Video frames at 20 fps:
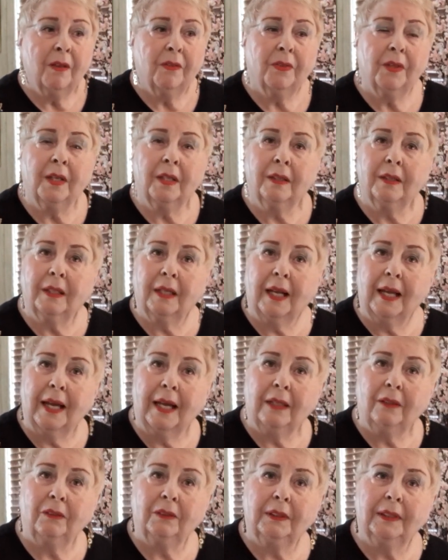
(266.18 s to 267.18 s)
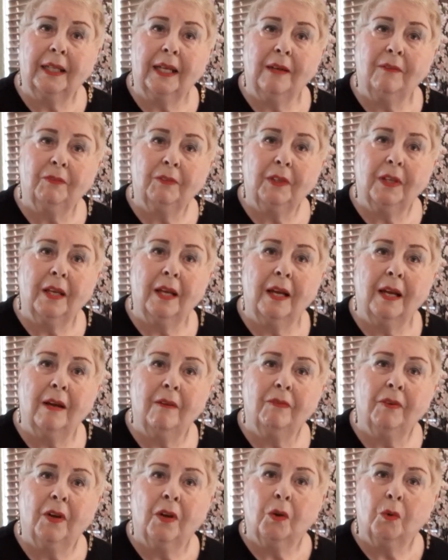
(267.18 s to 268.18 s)
think that adults have to
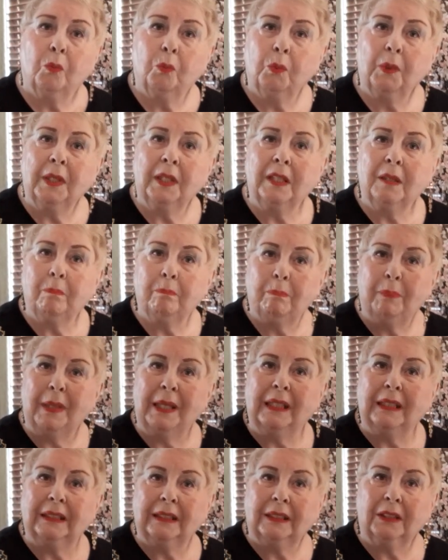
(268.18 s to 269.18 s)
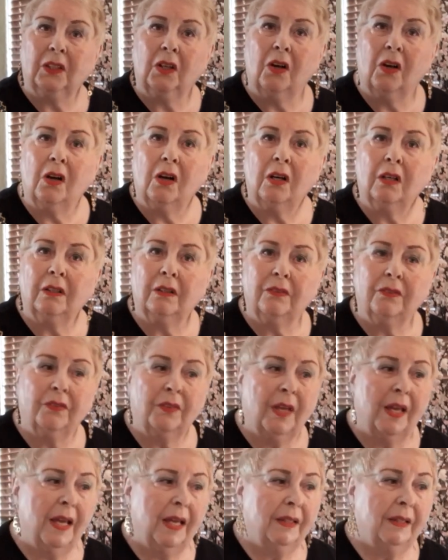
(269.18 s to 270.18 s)
have really big songs,
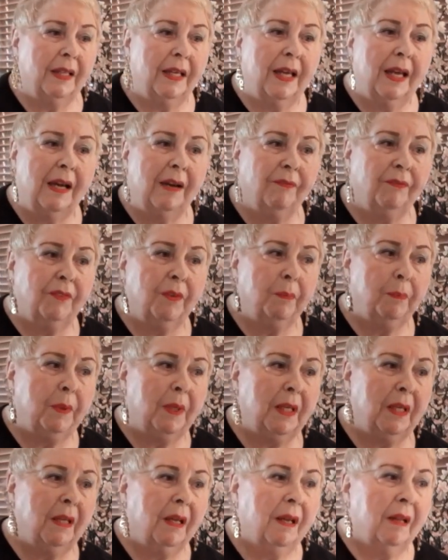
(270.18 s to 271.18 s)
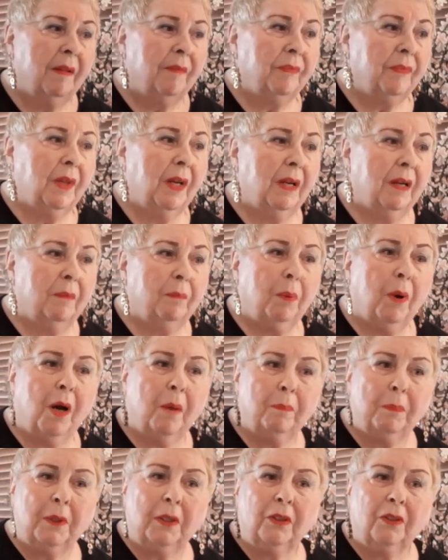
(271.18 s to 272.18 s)
and they have to be
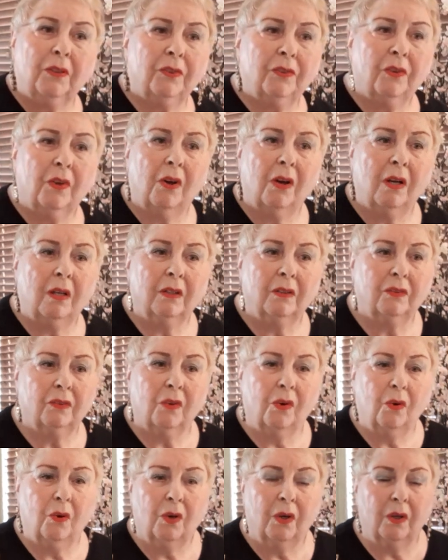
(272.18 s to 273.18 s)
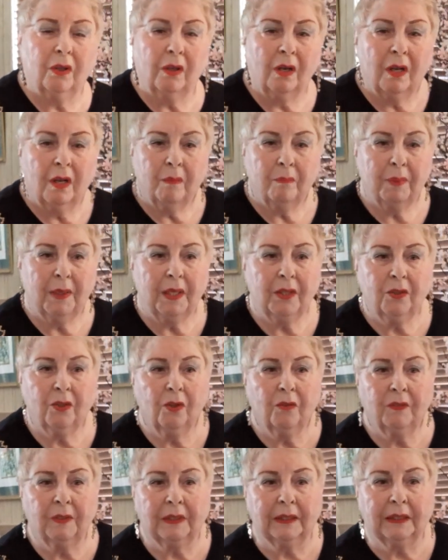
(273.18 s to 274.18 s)
popular songs or
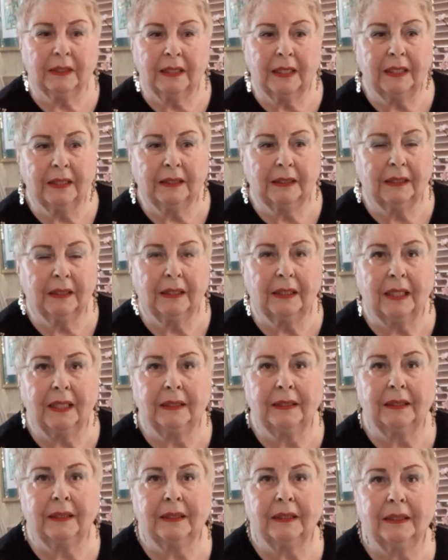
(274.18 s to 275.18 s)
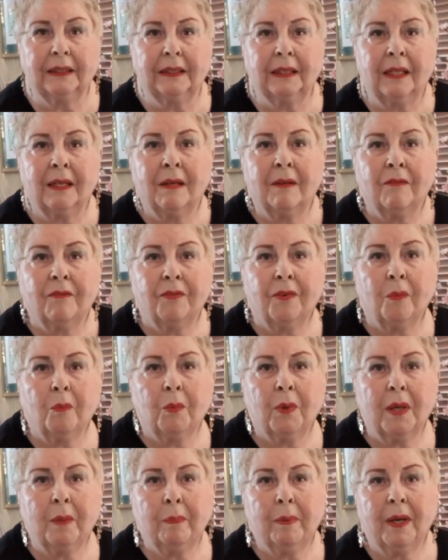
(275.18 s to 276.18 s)
Beethoven's latest classics from
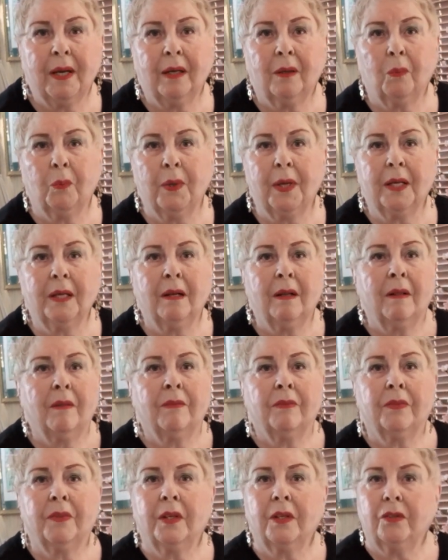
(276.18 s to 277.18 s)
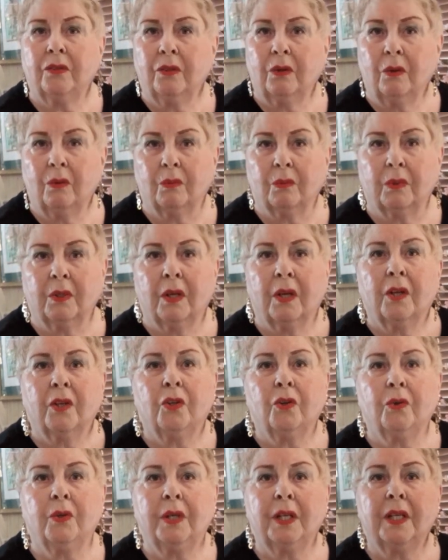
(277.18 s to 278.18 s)
way back when. They don't.
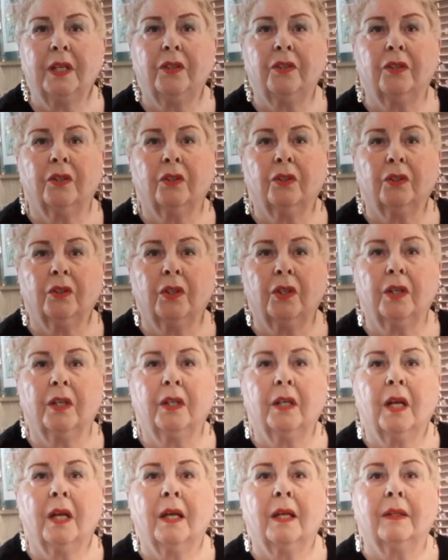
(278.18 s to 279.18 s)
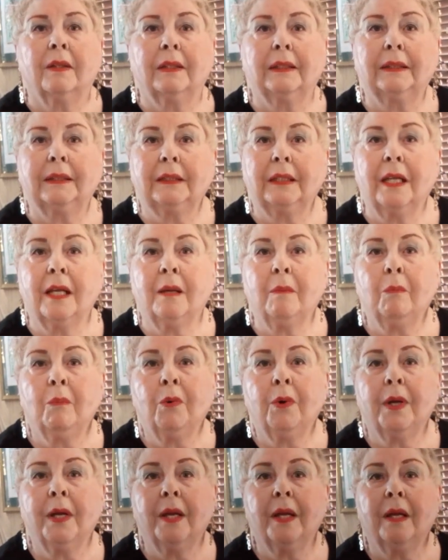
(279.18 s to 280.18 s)
You need to learn the same
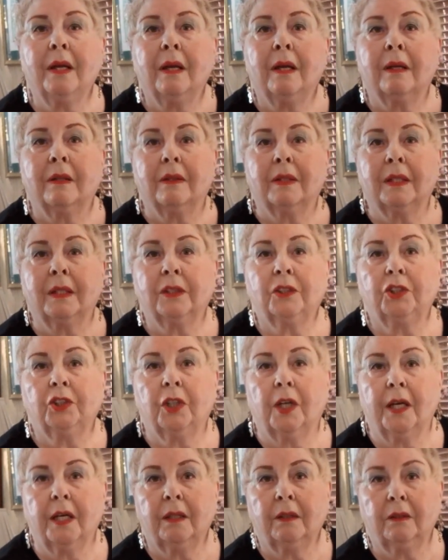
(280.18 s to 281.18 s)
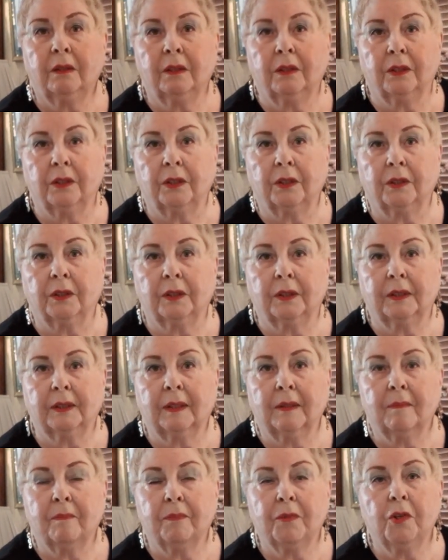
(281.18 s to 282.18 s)
way that a child
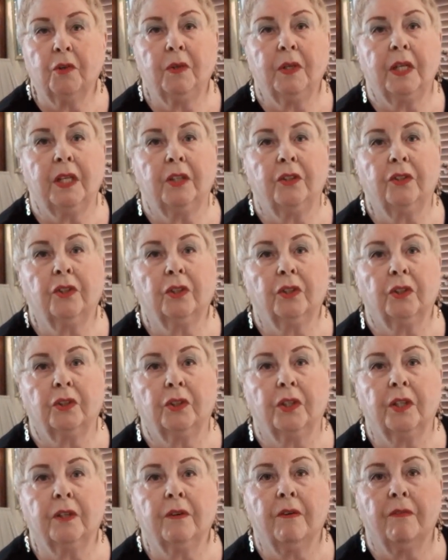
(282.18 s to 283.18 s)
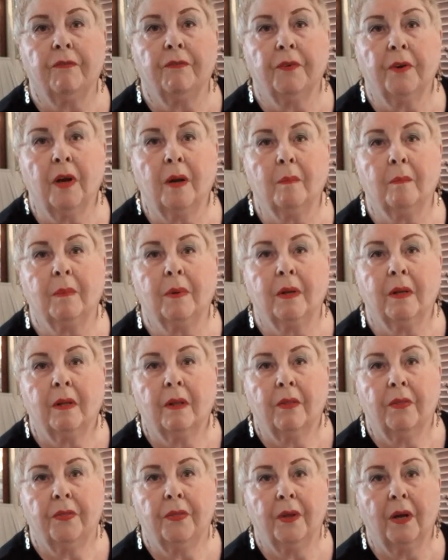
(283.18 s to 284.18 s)
learns. You need to learn from
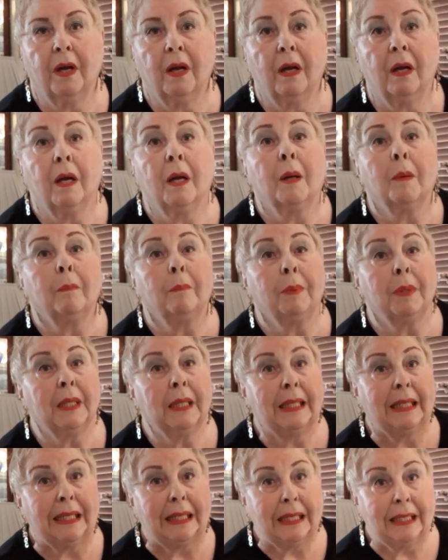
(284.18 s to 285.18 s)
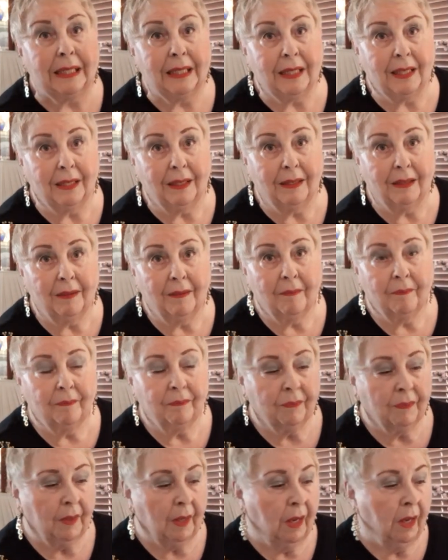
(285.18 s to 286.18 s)
the beginning.
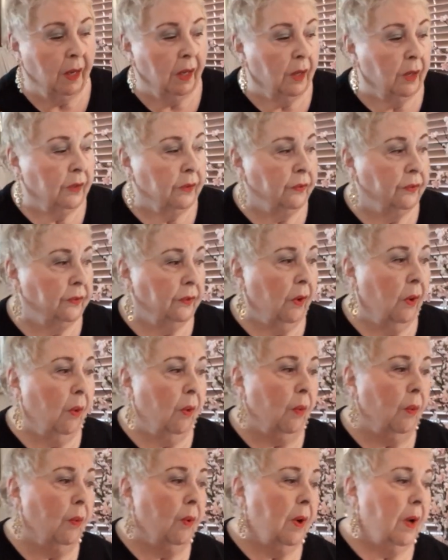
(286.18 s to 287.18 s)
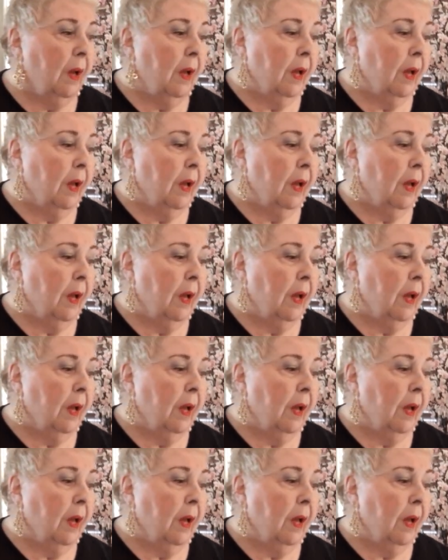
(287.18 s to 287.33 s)
So